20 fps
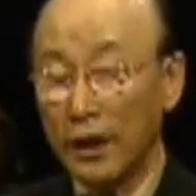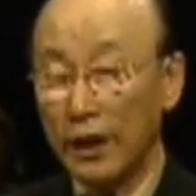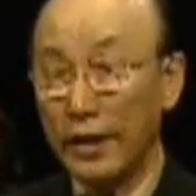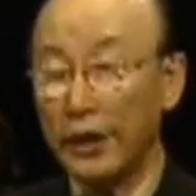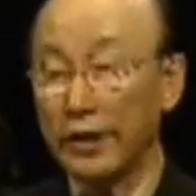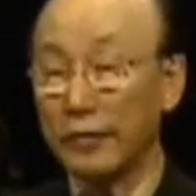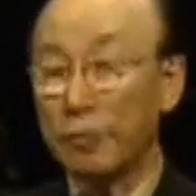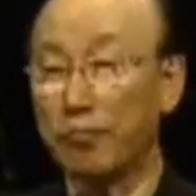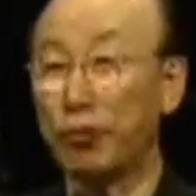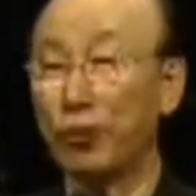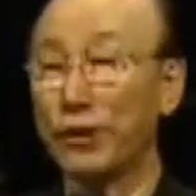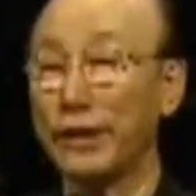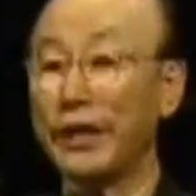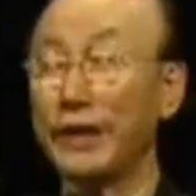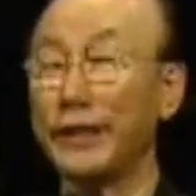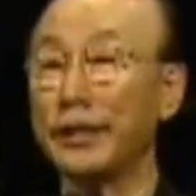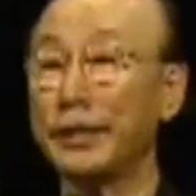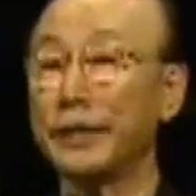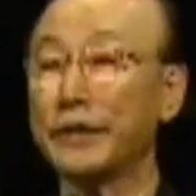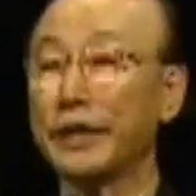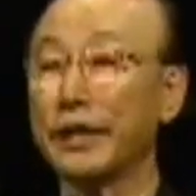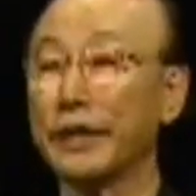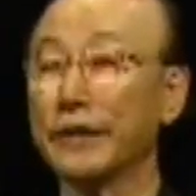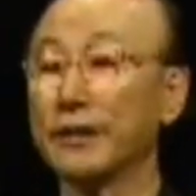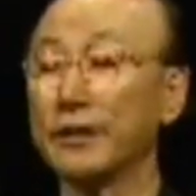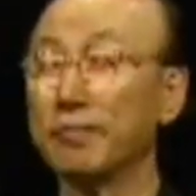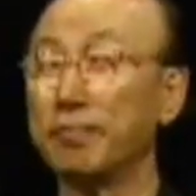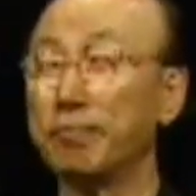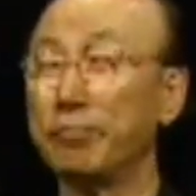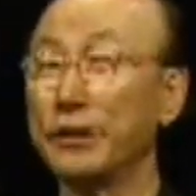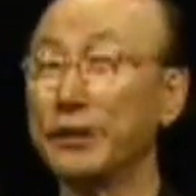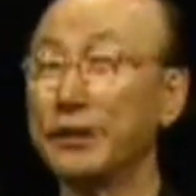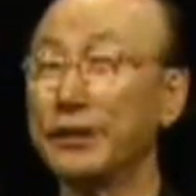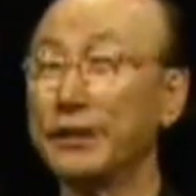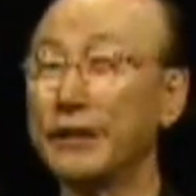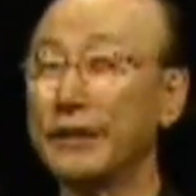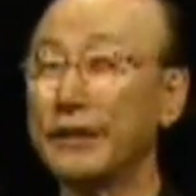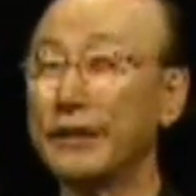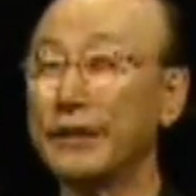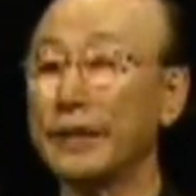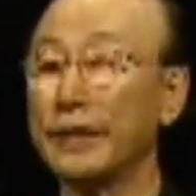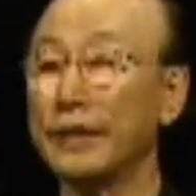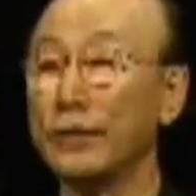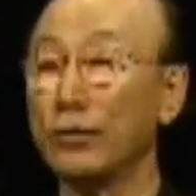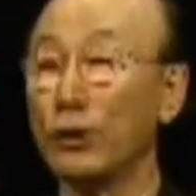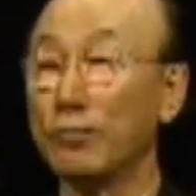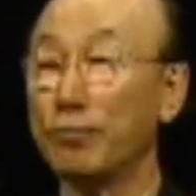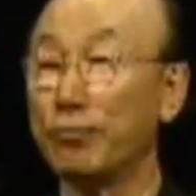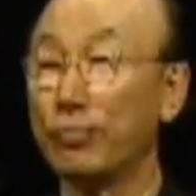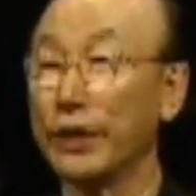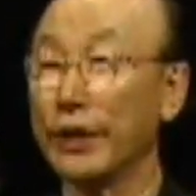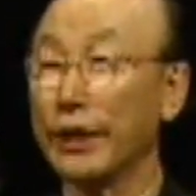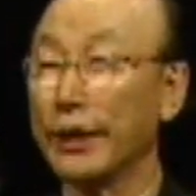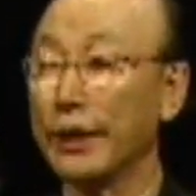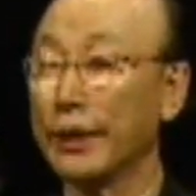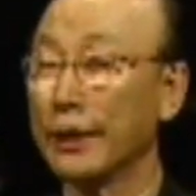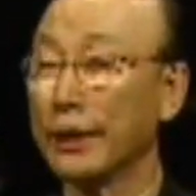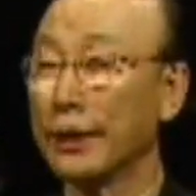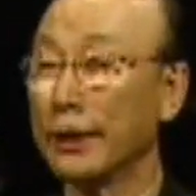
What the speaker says: And pray that, persist in your prayer.